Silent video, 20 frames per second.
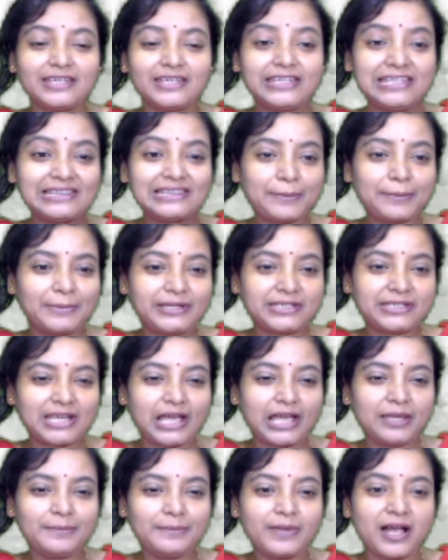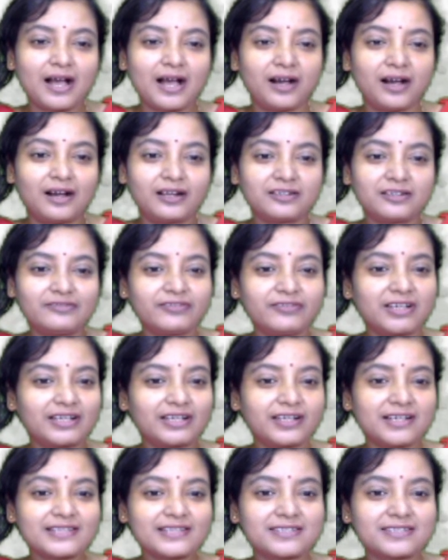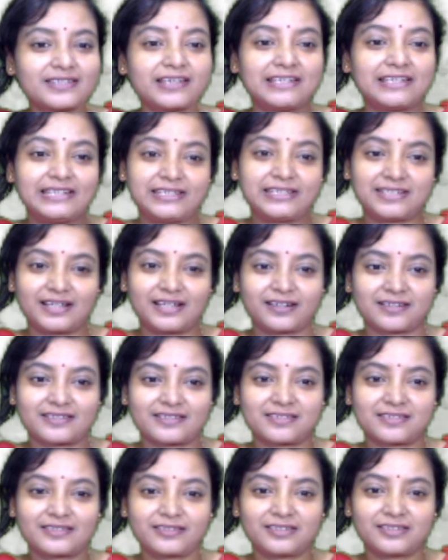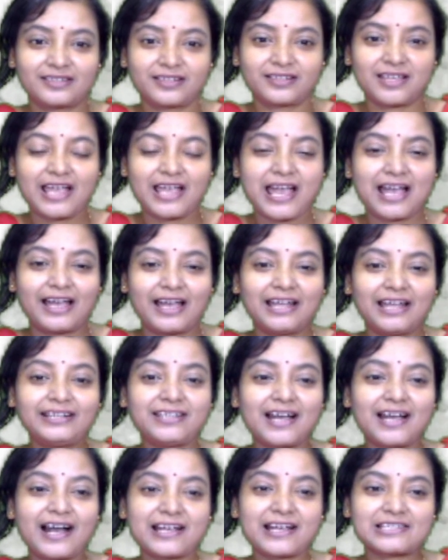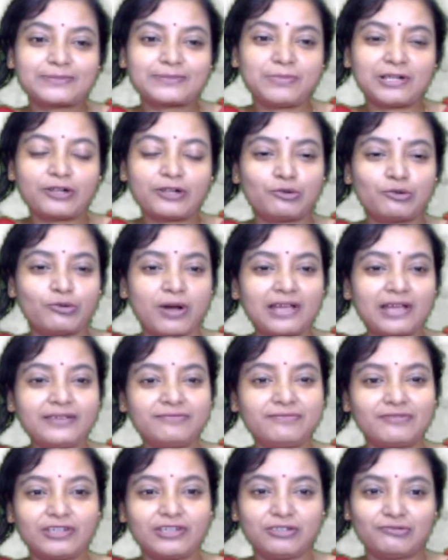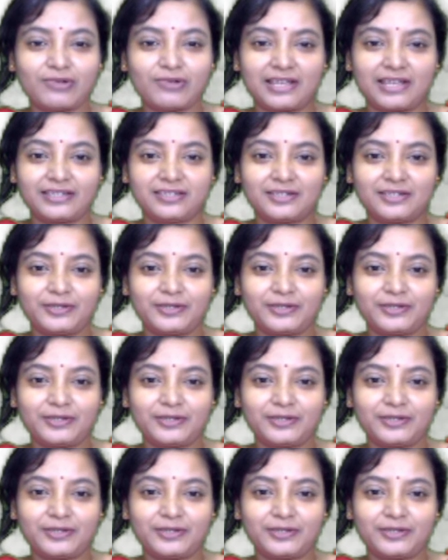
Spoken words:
In the meantime, Arvigaras returns and the husband and wife unite.